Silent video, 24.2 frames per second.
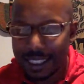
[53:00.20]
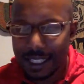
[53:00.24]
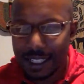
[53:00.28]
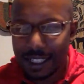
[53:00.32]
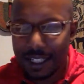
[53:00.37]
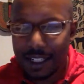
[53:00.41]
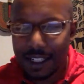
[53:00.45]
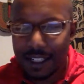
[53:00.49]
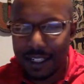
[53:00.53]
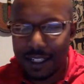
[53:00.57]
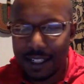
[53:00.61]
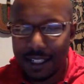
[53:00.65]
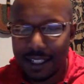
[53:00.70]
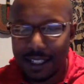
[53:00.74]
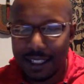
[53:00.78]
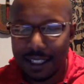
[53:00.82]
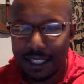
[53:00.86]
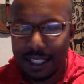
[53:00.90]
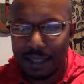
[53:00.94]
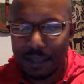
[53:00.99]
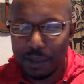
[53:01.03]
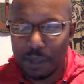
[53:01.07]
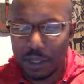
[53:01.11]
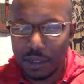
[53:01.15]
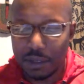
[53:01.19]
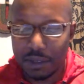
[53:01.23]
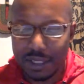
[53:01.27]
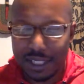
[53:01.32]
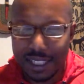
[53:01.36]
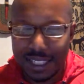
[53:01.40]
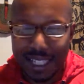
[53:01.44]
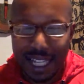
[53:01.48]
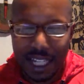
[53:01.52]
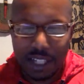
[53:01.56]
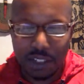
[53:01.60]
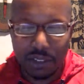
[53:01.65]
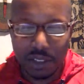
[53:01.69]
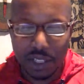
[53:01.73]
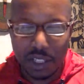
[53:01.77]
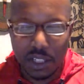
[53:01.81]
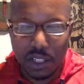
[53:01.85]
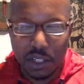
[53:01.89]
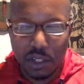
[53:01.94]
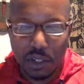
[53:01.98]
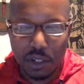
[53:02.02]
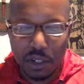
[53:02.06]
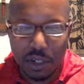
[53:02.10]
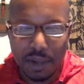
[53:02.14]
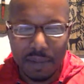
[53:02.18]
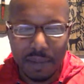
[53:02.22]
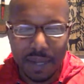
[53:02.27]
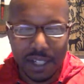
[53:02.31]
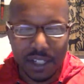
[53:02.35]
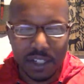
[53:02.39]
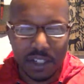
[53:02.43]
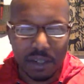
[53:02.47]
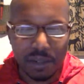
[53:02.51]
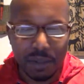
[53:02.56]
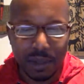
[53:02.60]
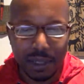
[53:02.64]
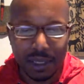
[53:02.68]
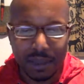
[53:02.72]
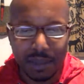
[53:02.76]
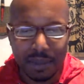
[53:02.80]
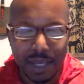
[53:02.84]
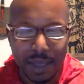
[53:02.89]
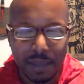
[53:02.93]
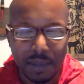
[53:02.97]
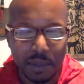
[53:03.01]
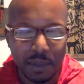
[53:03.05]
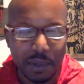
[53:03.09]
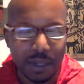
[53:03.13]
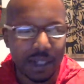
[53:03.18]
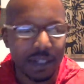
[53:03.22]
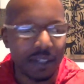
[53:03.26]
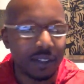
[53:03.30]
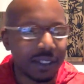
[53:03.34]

Uh, well, just knock on the door and make sure you bring some Tupperware.